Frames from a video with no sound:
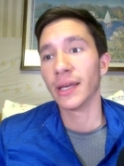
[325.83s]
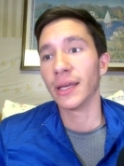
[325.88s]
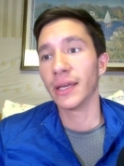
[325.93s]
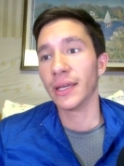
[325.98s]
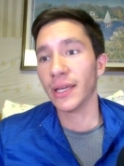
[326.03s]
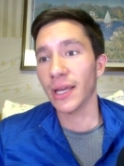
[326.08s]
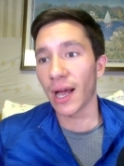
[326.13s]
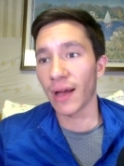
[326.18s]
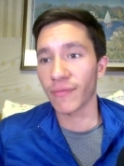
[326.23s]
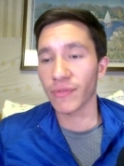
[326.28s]

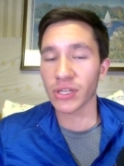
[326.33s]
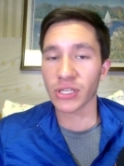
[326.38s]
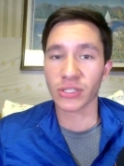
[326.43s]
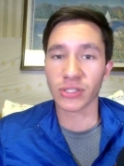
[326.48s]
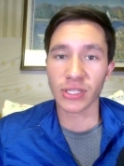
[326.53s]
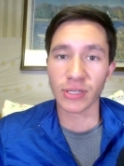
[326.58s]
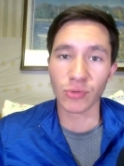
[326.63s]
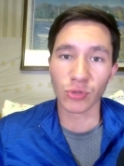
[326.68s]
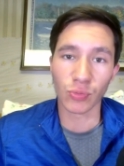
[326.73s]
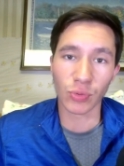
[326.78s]
He
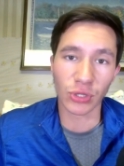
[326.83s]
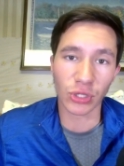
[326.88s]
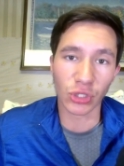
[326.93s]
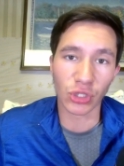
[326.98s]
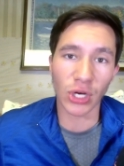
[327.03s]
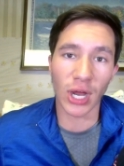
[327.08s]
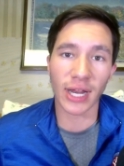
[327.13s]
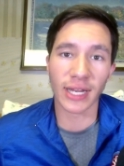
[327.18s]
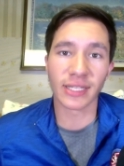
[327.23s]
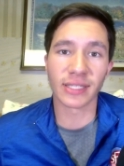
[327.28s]
obviously was with the
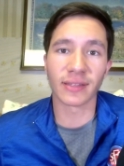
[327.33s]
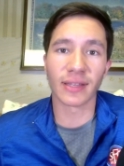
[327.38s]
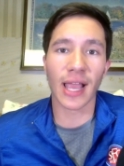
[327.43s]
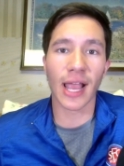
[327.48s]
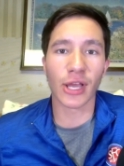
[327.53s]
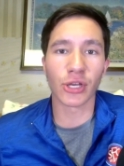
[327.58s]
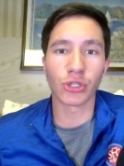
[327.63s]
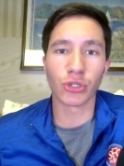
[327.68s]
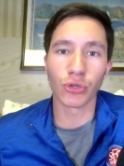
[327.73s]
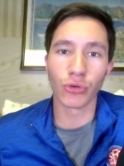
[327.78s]
Giants
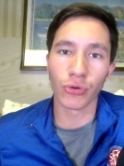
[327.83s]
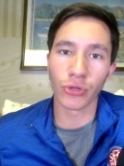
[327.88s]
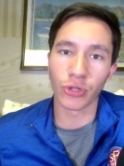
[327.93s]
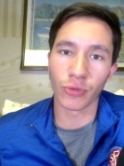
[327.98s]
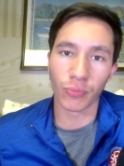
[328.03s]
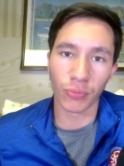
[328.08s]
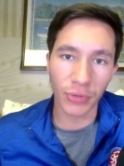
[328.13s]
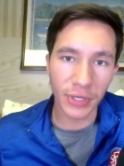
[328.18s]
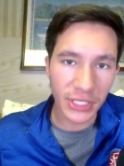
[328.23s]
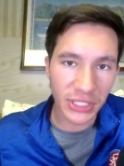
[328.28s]
last year in the
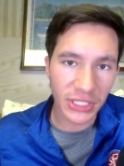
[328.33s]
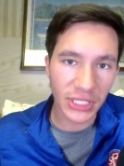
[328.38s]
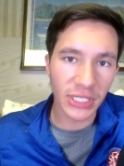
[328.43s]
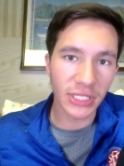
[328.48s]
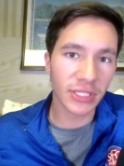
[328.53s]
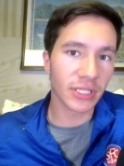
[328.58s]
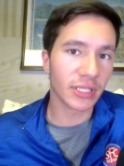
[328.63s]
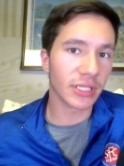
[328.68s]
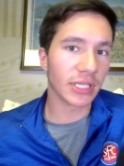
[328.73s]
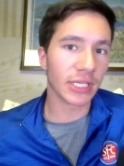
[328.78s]

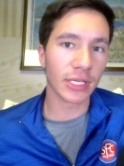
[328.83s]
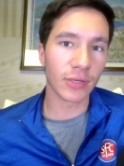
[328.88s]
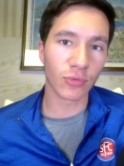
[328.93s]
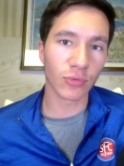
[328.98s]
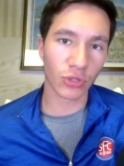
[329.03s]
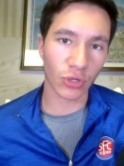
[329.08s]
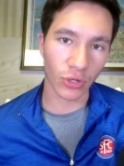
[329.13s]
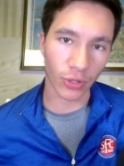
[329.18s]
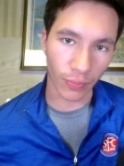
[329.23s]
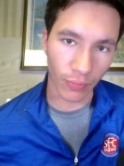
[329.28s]
preseason. He
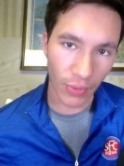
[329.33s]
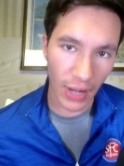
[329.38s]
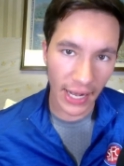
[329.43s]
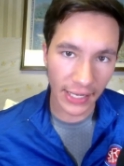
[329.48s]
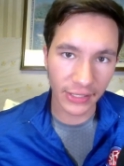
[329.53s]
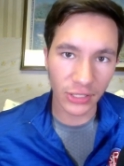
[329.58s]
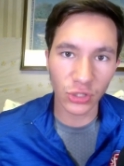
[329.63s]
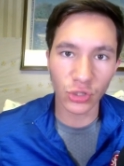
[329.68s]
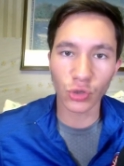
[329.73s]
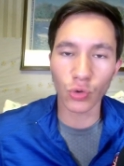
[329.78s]
was on the
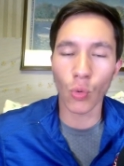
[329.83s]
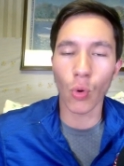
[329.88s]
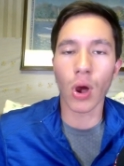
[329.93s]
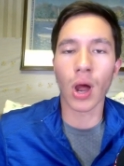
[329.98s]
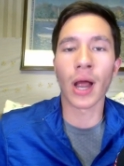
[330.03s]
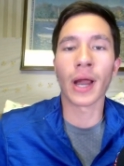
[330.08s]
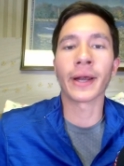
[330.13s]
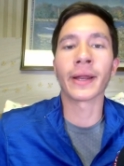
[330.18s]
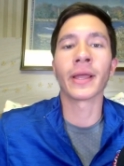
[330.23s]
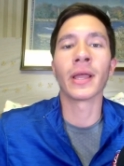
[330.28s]
practice
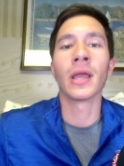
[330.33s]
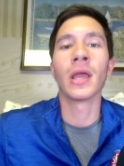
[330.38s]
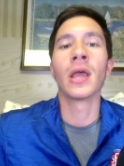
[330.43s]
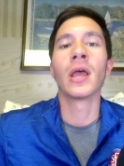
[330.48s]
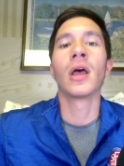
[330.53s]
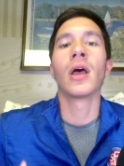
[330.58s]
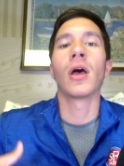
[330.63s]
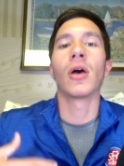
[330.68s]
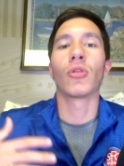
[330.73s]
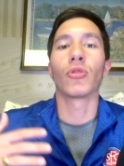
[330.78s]
squad
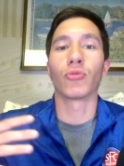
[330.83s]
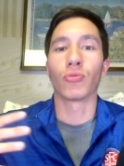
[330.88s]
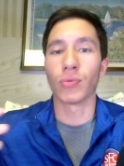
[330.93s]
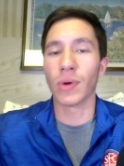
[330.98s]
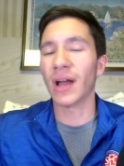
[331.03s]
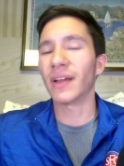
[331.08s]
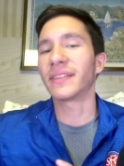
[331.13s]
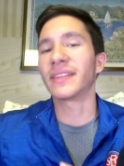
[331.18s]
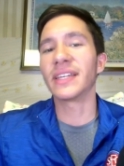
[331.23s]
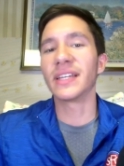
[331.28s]

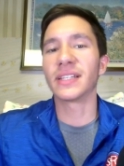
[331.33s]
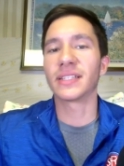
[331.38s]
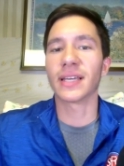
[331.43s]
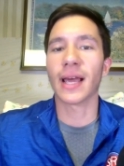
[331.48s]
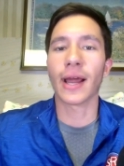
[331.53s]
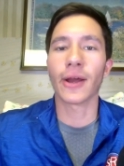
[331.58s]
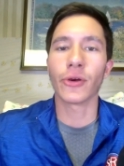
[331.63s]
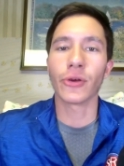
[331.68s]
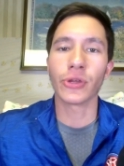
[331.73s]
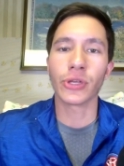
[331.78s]
throughout the
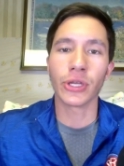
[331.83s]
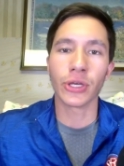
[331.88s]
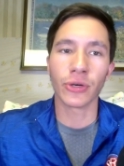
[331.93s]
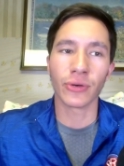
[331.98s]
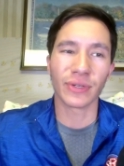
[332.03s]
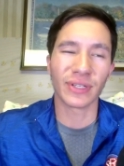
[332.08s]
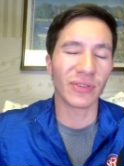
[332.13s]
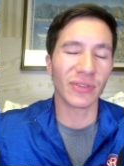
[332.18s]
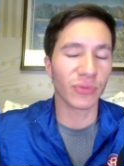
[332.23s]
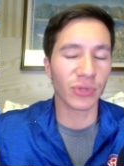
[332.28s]
entire
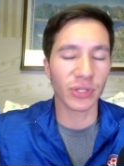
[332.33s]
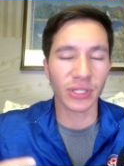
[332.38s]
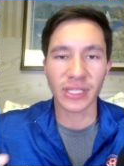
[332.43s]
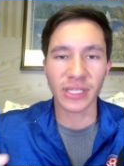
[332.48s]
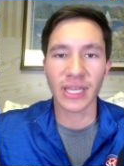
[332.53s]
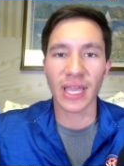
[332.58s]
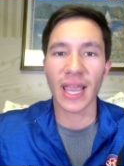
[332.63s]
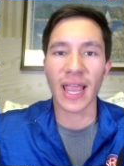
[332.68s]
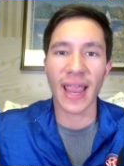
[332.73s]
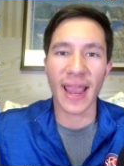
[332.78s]
year. Didn't really
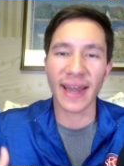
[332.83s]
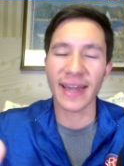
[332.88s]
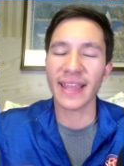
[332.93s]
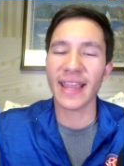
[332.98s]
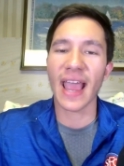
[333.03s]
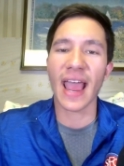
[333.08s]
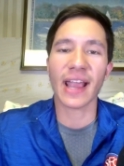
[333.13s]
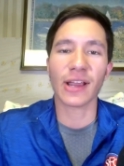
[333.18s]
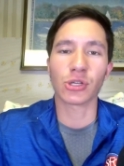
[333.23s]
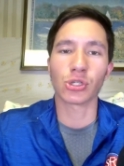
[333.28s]
get
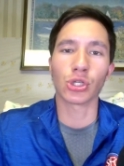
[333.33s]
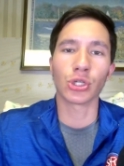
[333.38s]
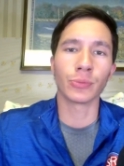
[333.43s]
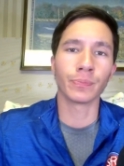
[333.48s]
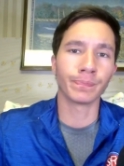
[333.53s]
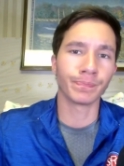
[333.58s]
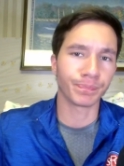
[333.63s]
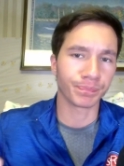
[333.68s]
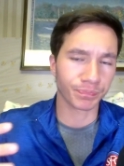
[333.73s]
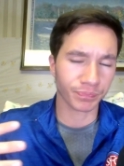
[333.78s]
any action.